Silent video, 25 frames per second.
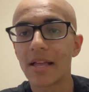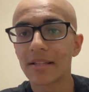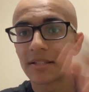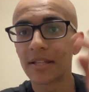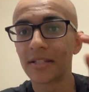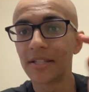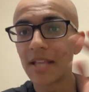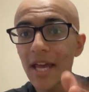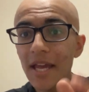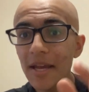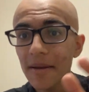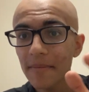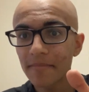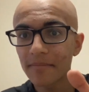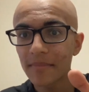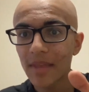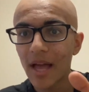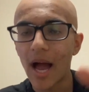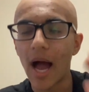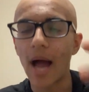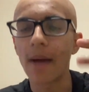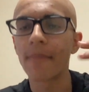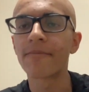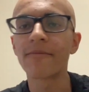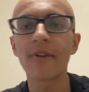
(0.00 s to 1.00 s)
Today,
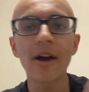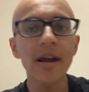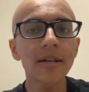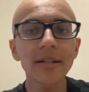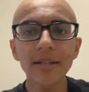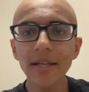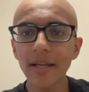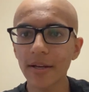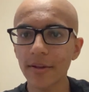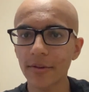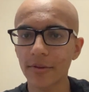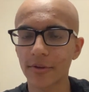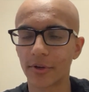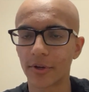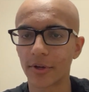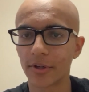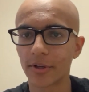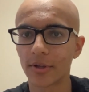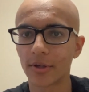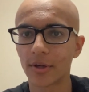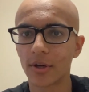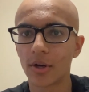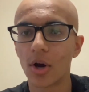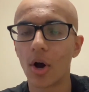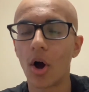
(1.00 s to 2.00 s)
I'm finally getting
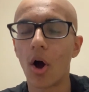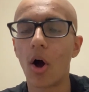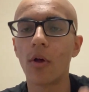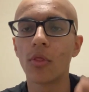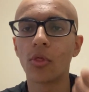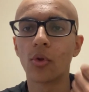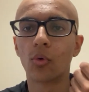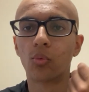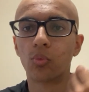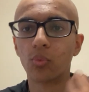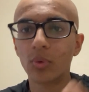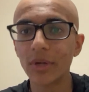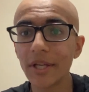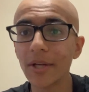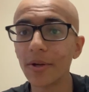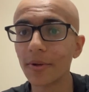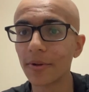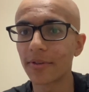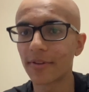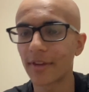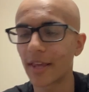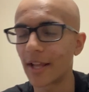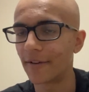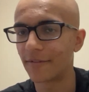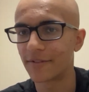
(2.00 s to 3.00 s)
started on the real
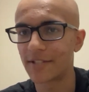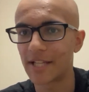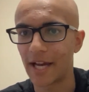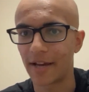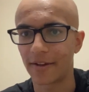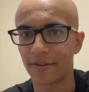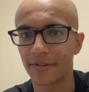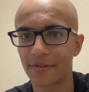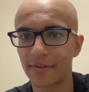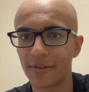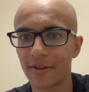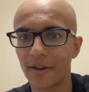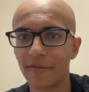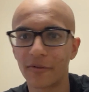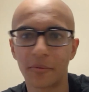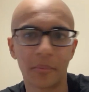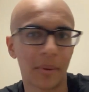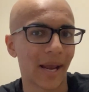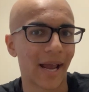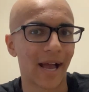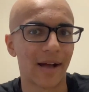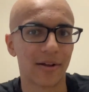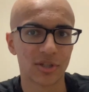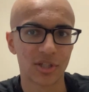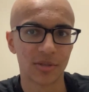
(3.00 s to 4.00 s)
set of tests for my
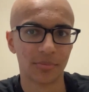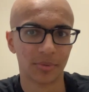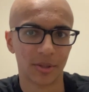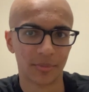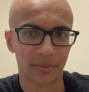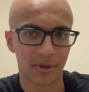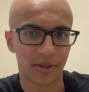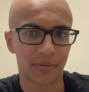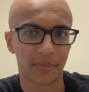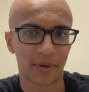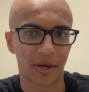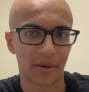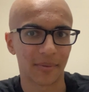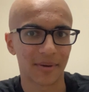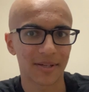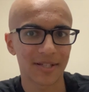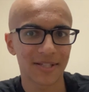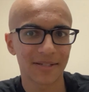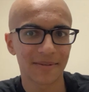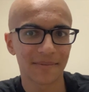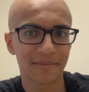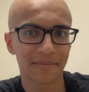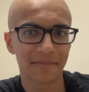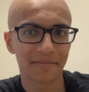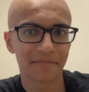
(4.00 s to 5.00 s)
algae bloom experiment.
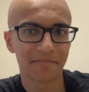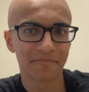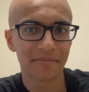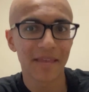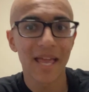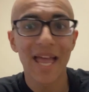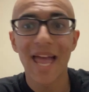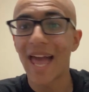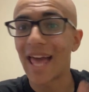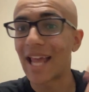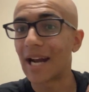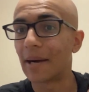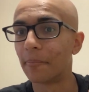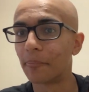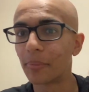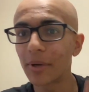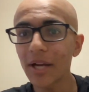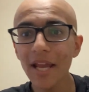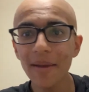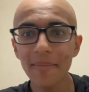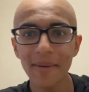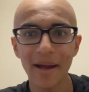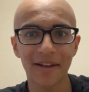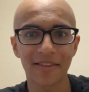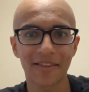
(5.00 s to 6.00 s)
And I'm
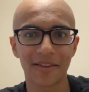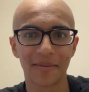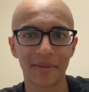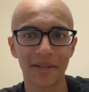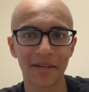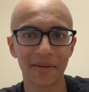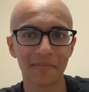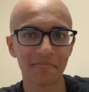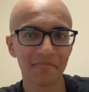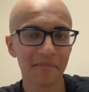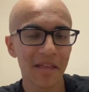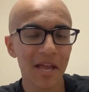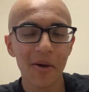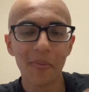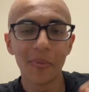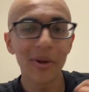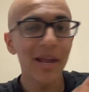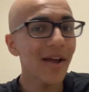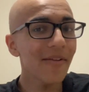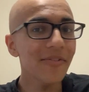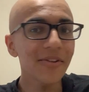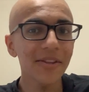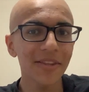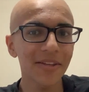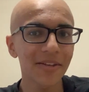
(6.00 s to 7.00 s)
bringing back something we
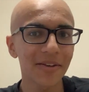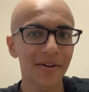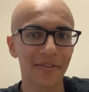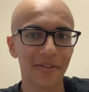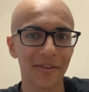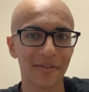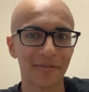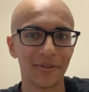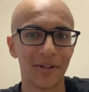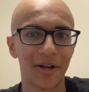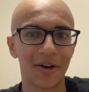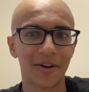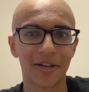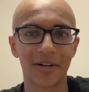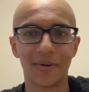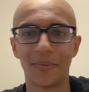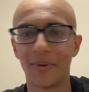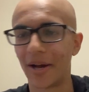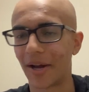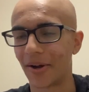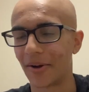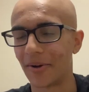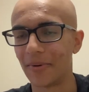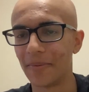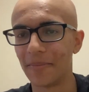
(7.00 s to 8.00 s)
haven't seen on this vlog in a
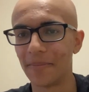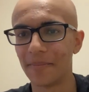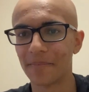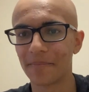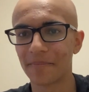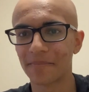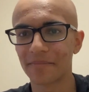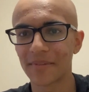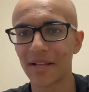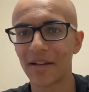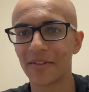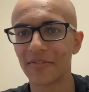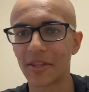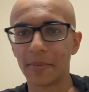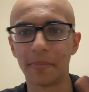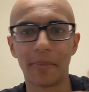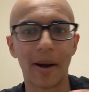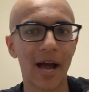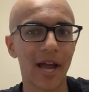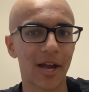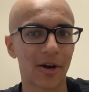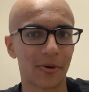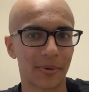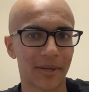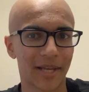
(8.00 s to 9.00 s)
while, the
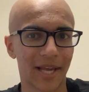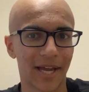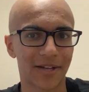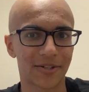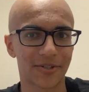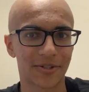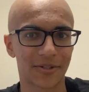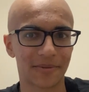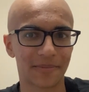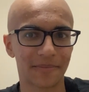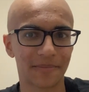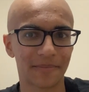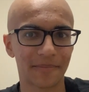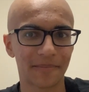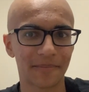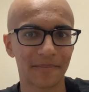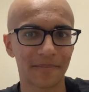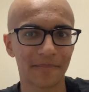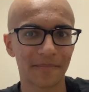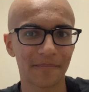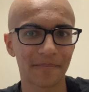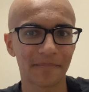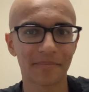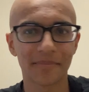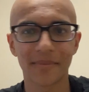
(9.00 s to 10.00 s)
Pioreactor.
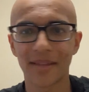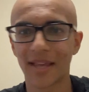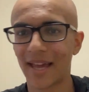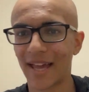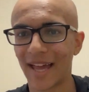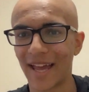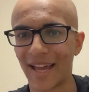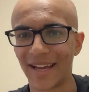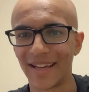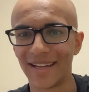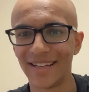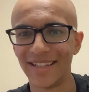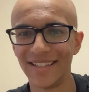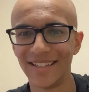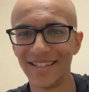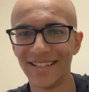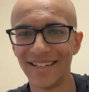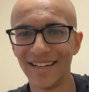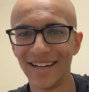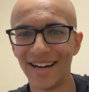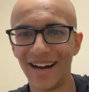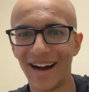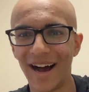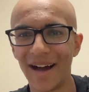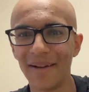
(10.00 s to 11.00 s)
Hey,
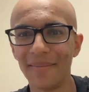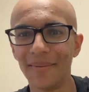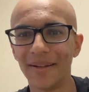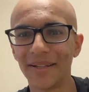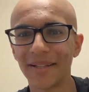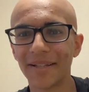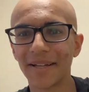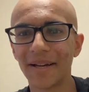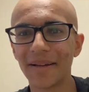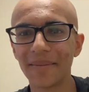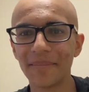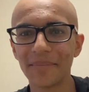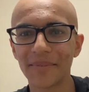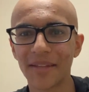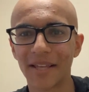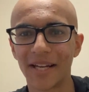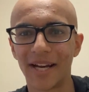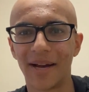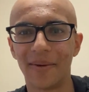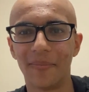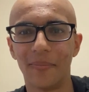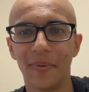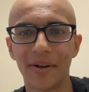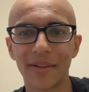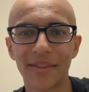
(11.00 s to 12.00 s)
I'm Elian, and
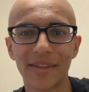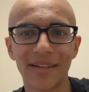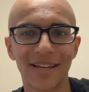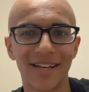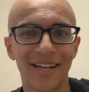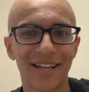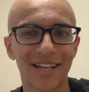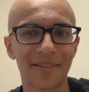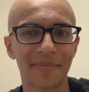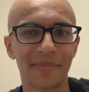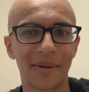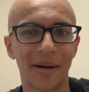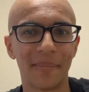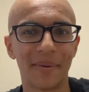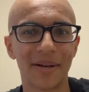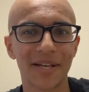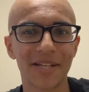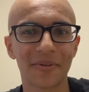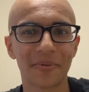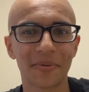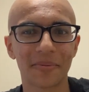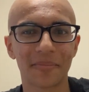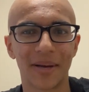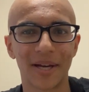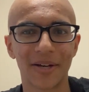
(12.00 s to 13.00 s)
I'm once again
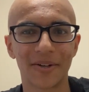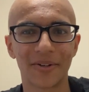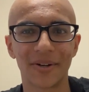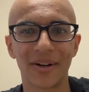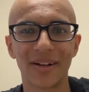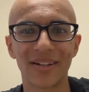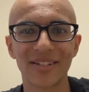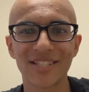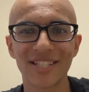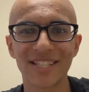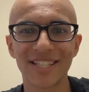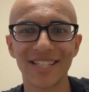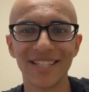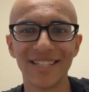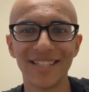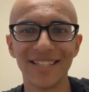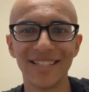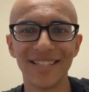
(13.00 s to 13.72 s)
experimenting with microalgae.